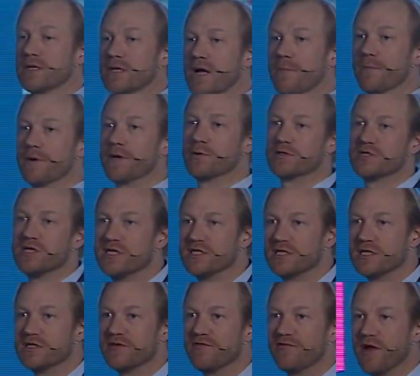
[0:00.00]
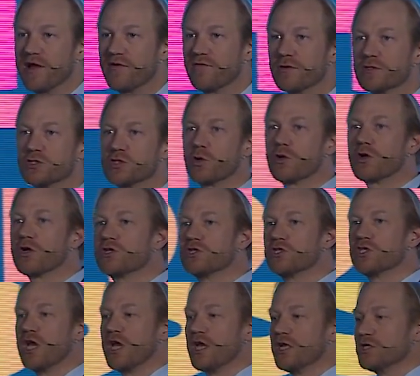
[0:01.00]
Company was listed at the Frankfurt Stock
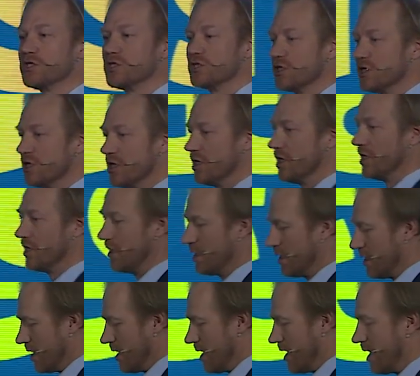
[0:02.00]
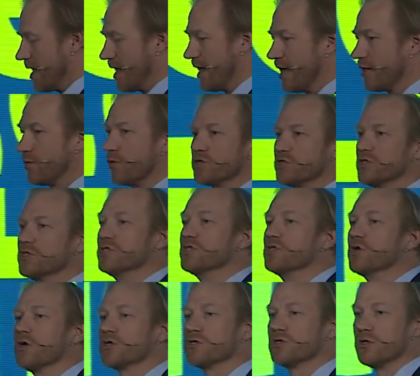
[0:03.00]
Exchange. It was a
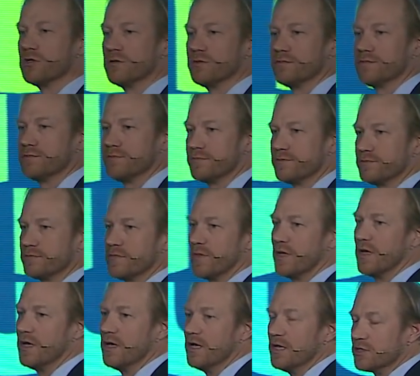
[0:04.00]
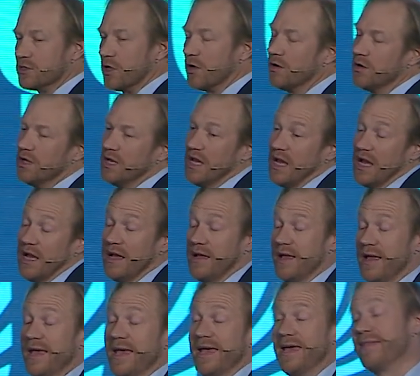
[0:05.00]
disaster. So
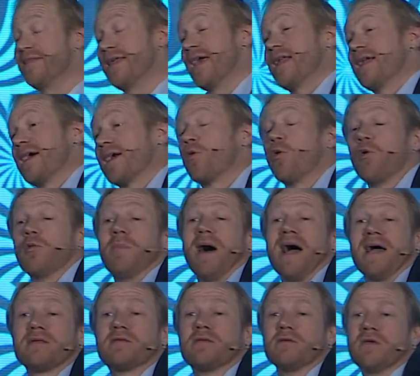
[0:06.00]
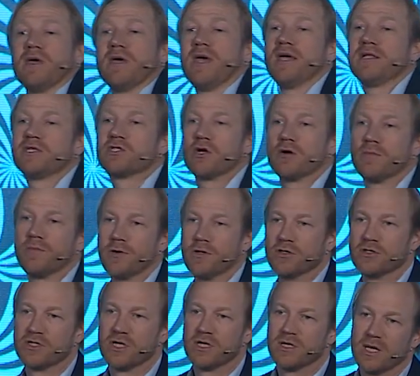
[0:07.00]
in the end, I called back to the HR
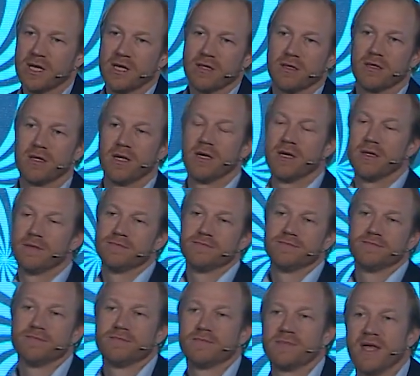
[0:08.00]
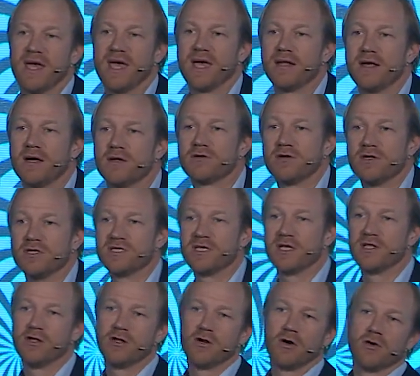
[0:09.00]
person and the headhunter and
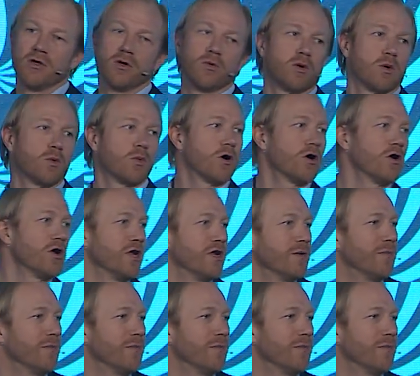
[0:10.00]
said, you know, you were worried